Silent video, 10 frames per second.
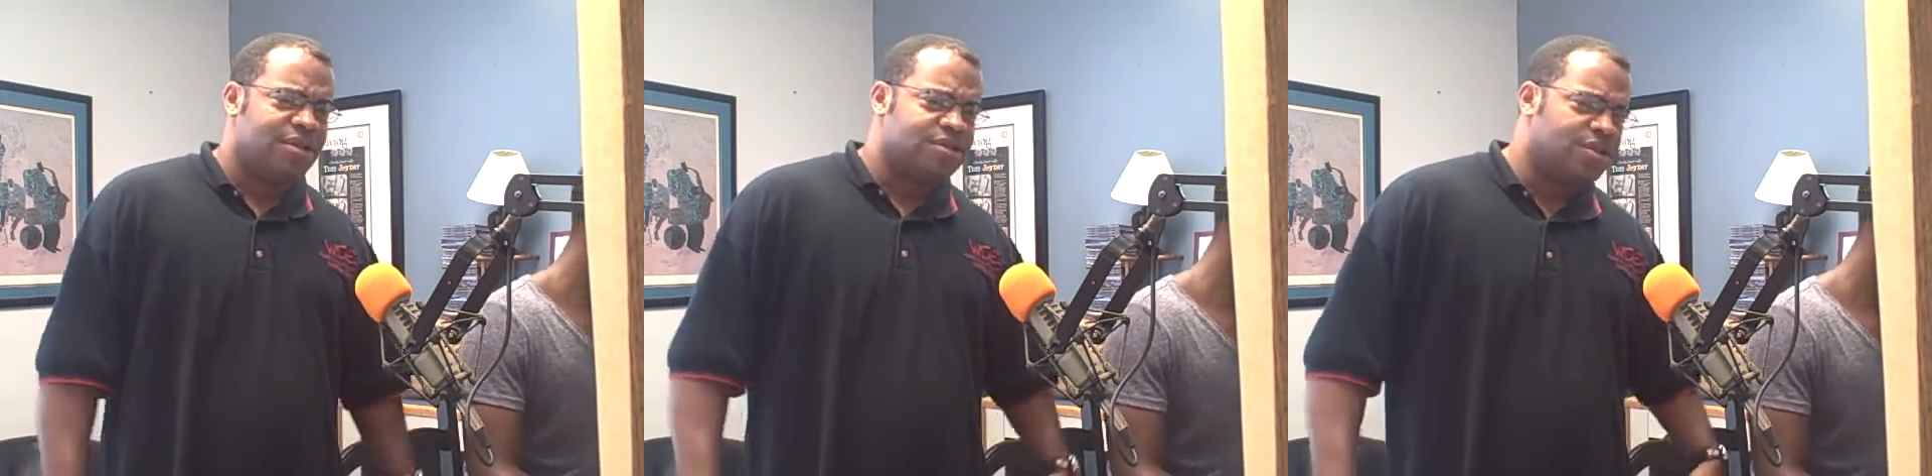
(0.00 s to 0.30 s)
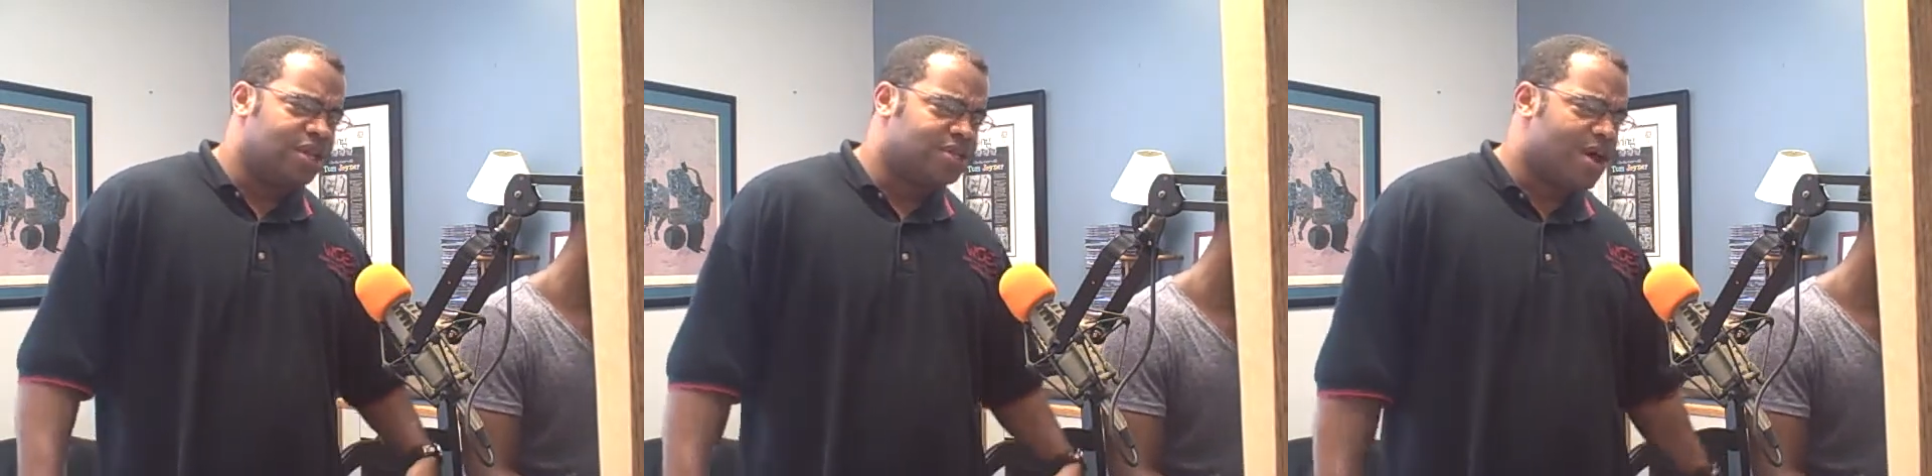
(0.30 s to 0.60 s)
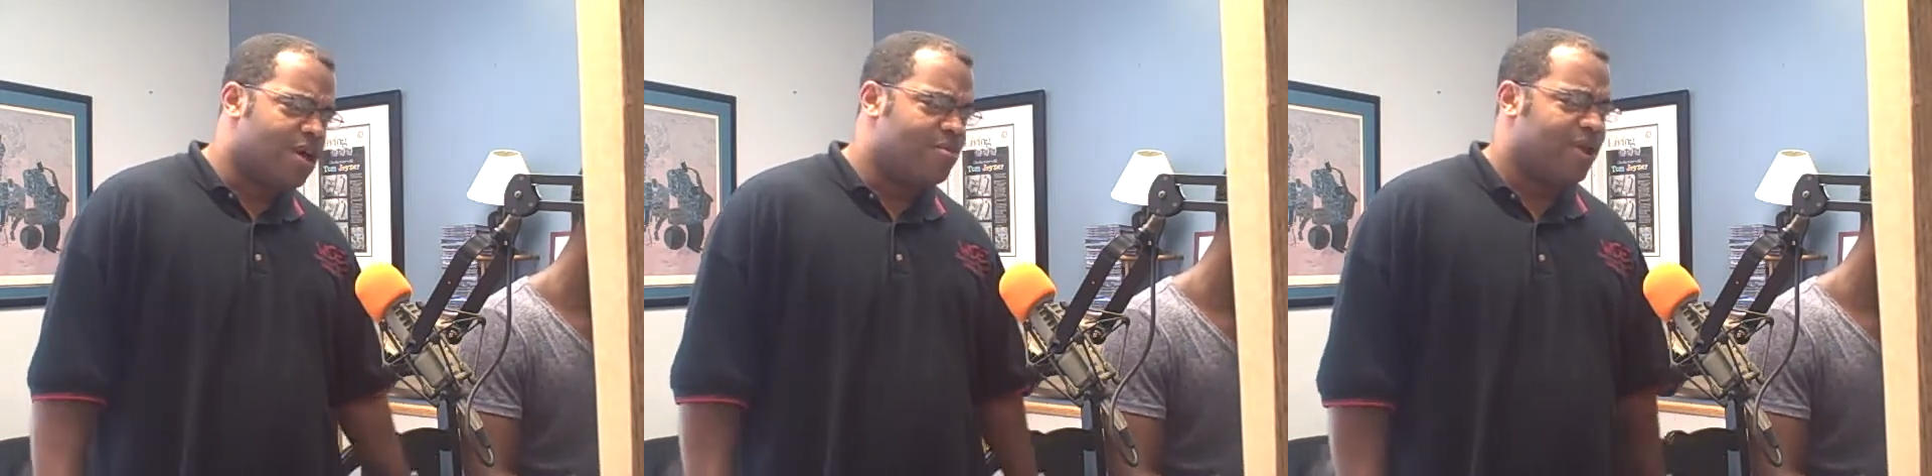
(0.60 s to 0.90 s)
So let's
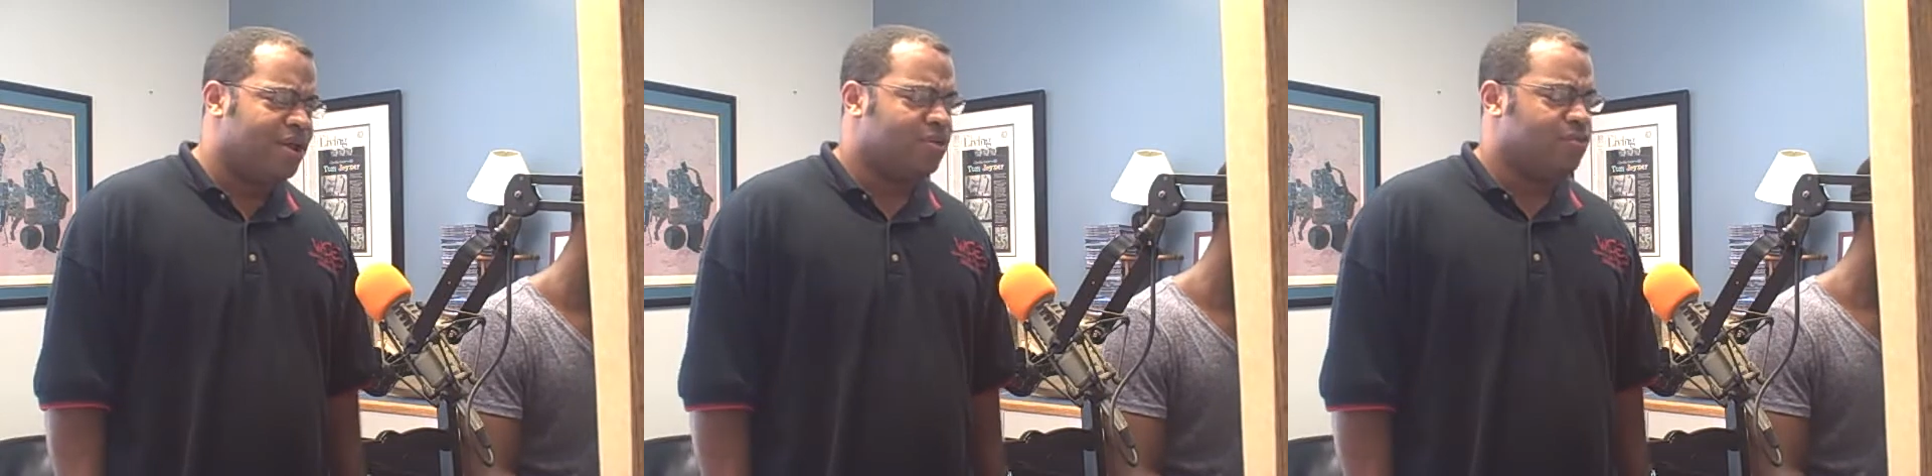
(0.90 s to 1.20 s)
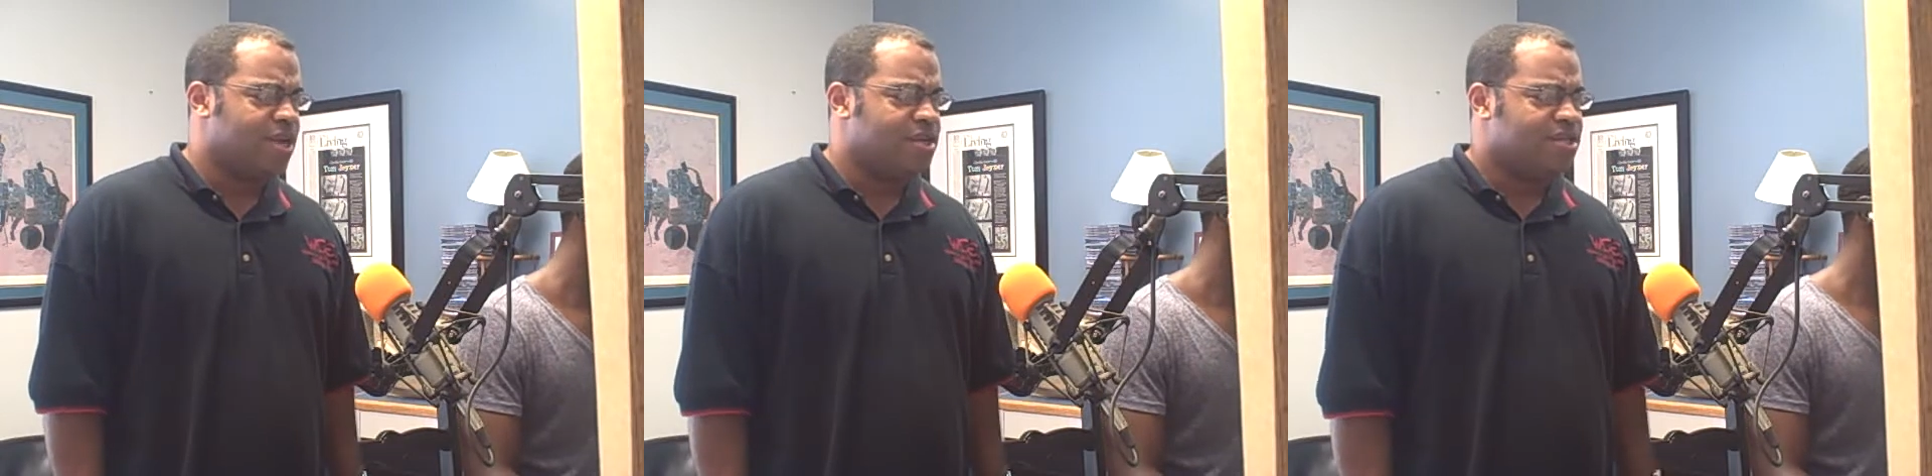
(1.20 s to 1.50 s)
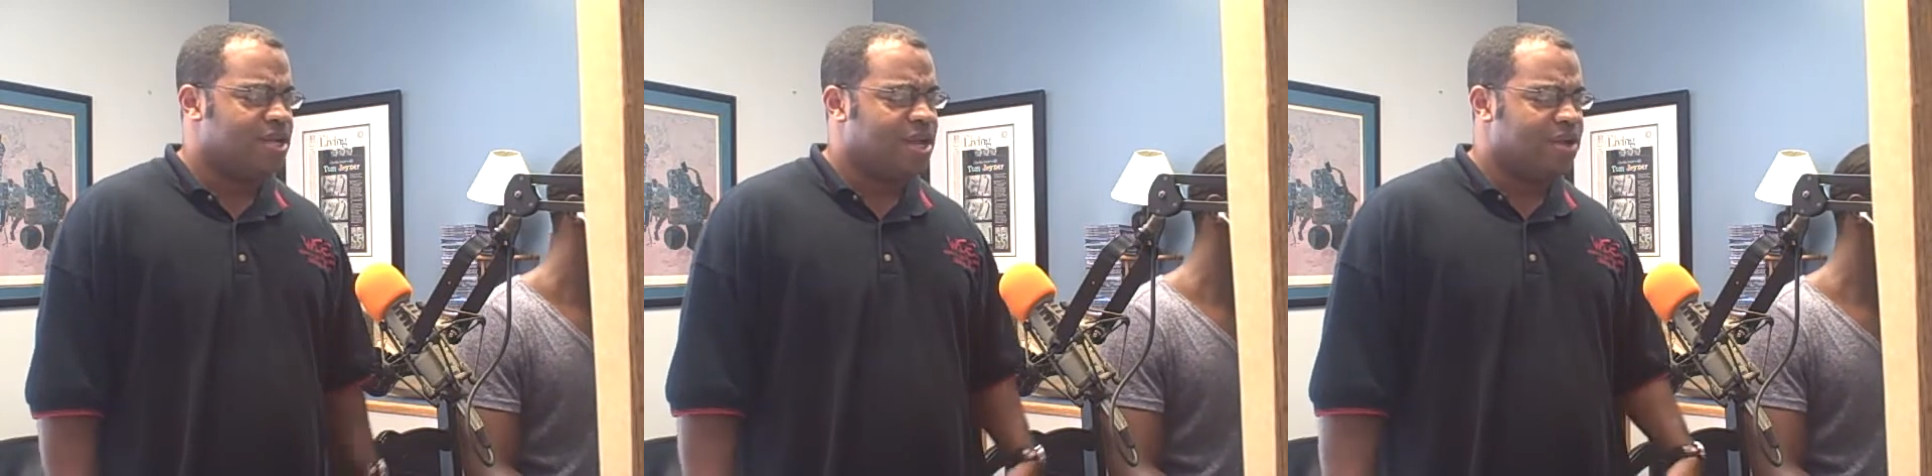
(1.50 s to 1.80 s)
all make a wish
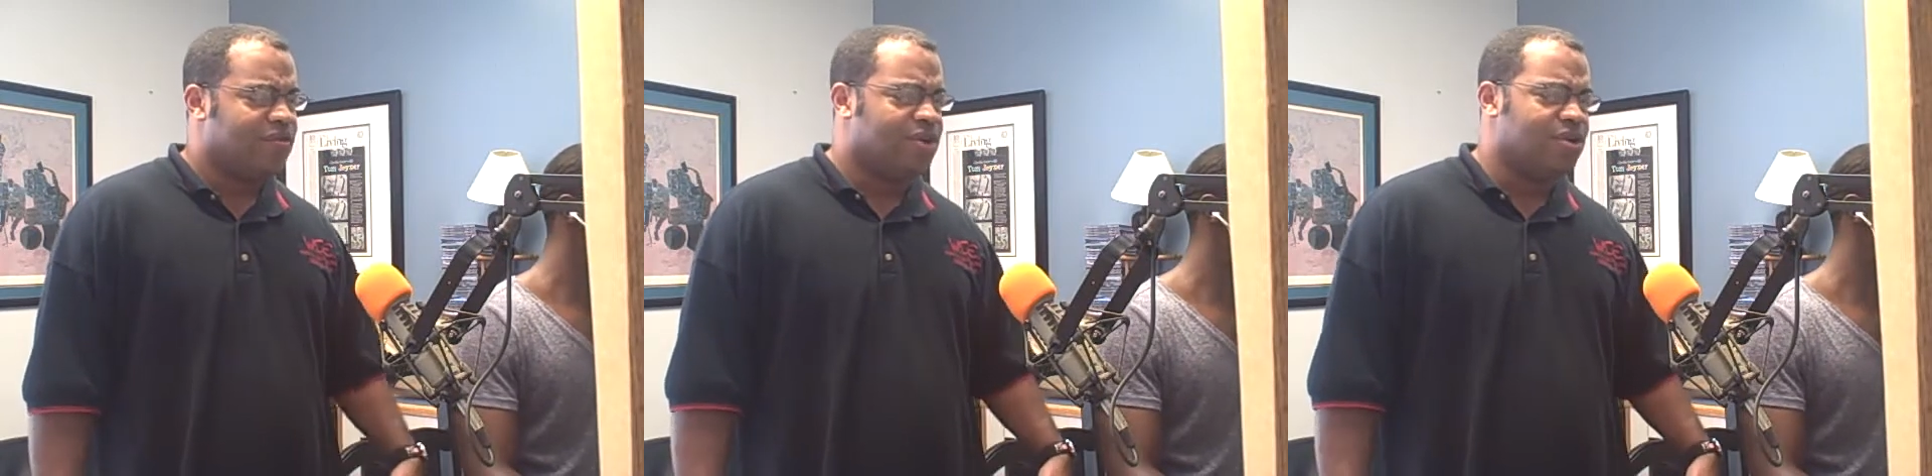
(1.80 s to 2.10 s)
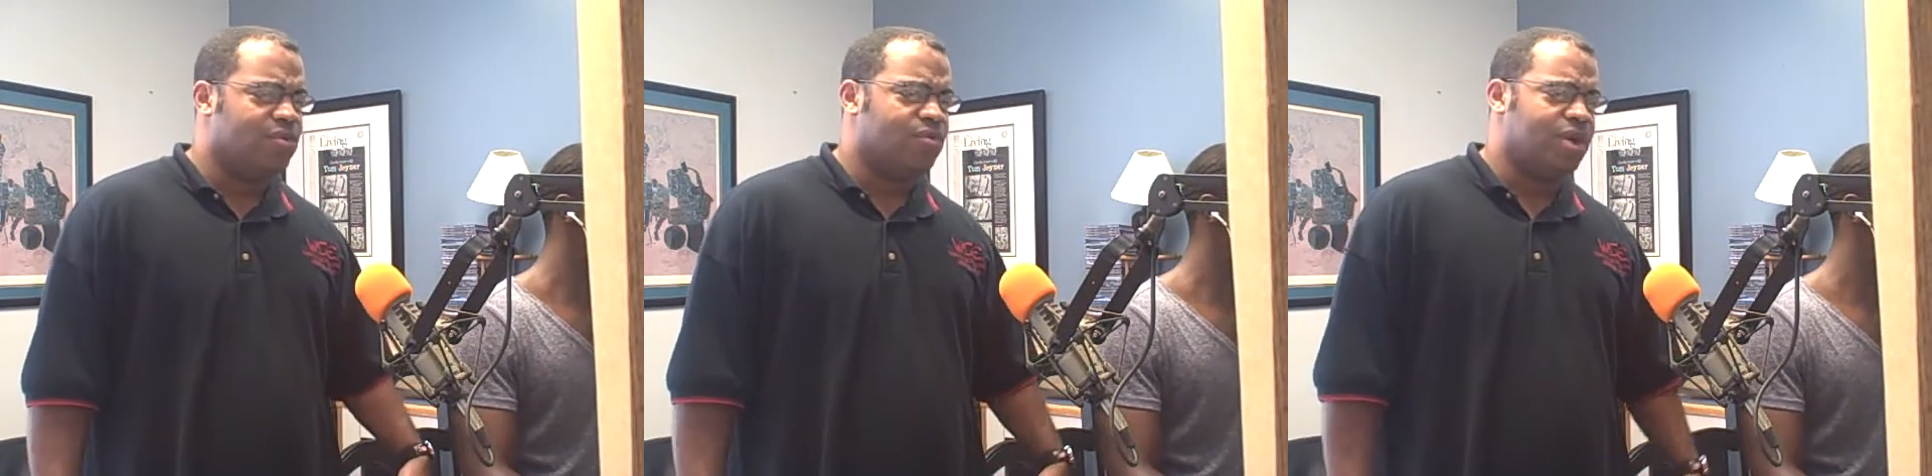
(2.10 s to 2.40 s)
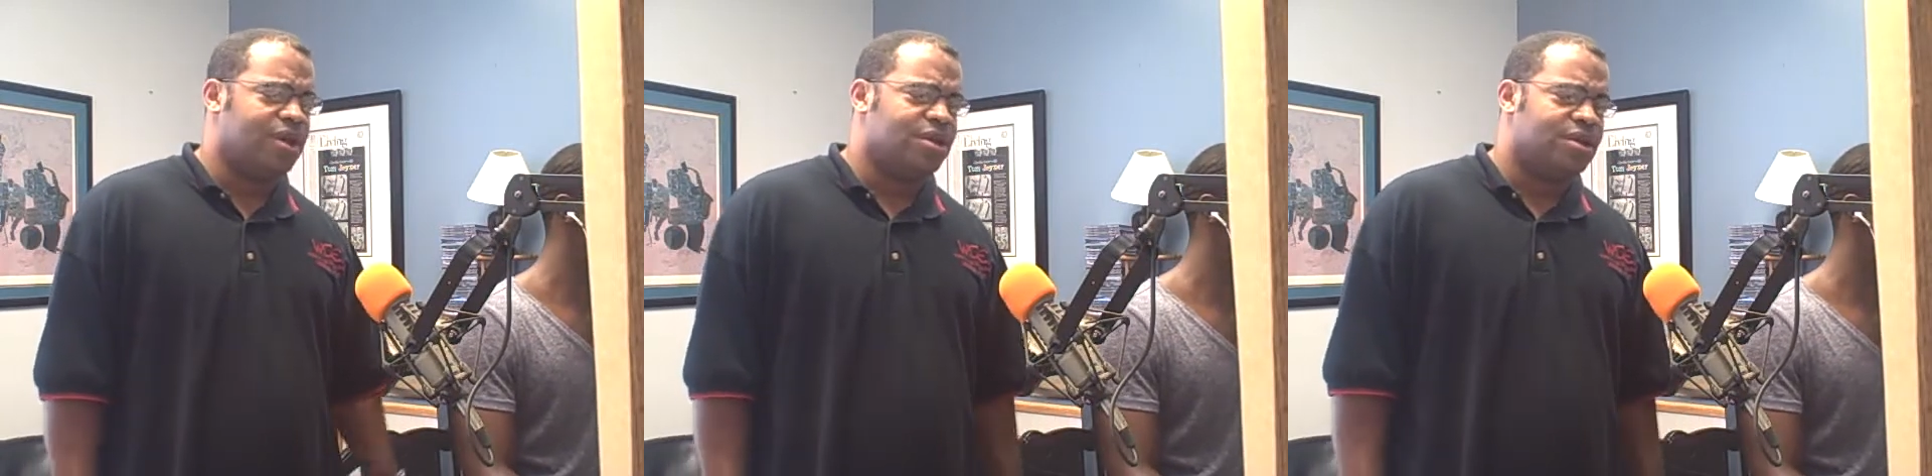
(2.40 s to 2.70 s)
that every good
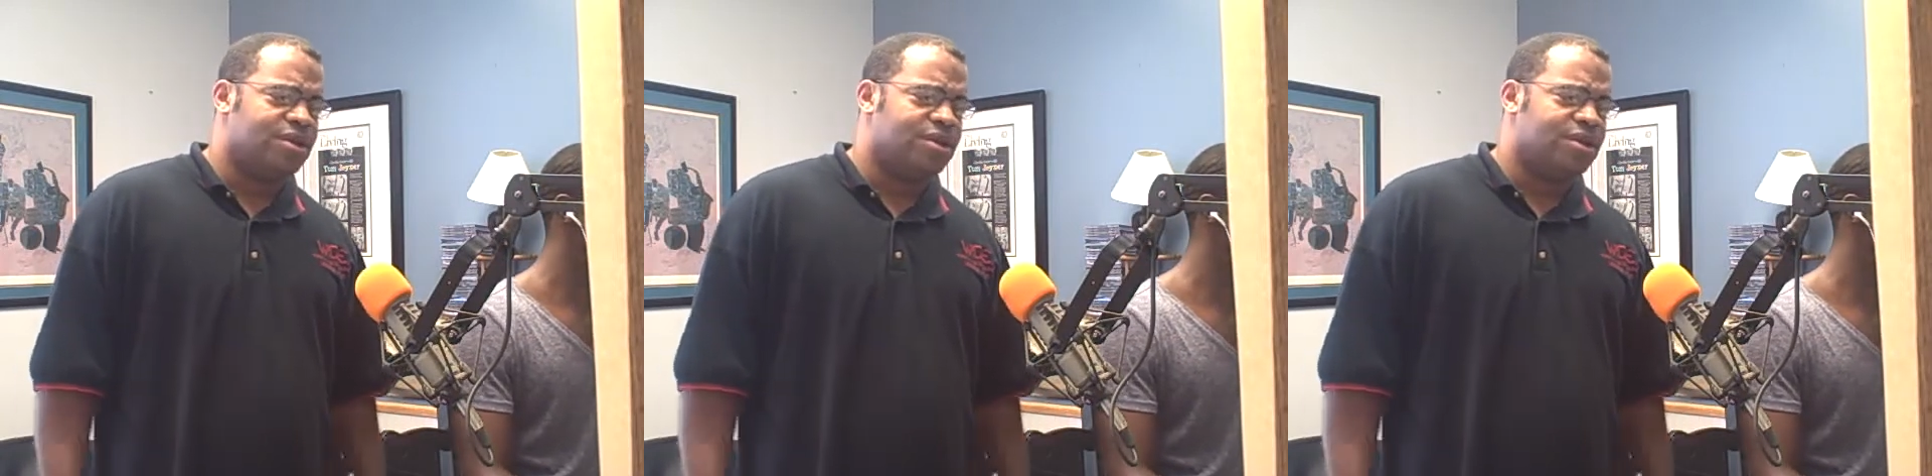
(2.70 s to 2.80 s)
will